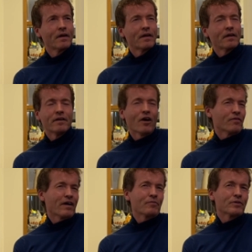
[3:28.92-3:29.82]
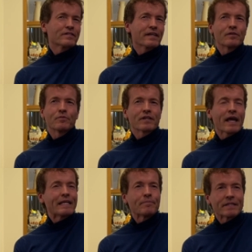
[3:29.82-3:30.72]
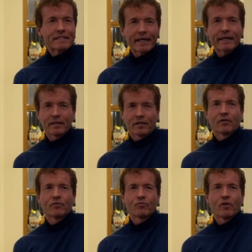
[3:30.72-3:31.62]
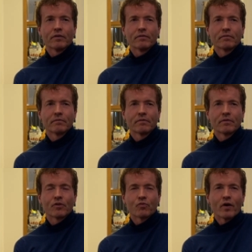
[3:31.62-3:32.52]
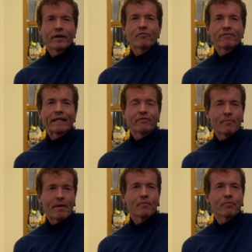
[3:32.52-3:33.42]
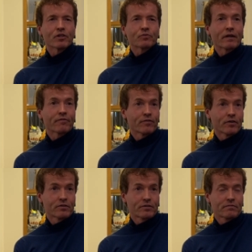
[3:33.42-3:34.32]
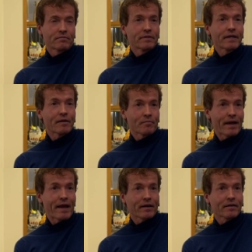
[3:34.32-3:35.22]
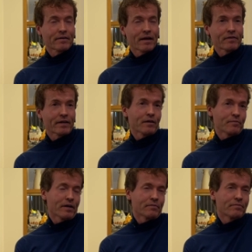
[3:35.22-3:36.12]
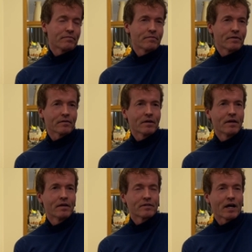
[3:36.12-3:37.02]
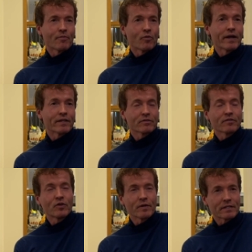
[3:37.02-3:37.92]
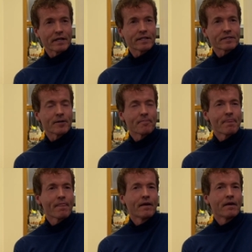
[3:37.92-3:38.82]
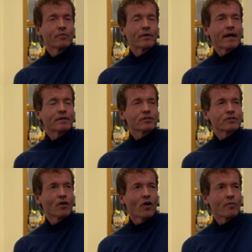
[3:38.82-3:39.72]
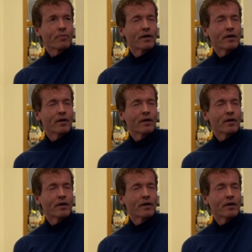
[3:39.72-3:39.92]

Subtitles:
no, I wouldn't say there was any particular run. The run I really remember is when I first came back, having had my time away. So it was a few years later when I had to stop.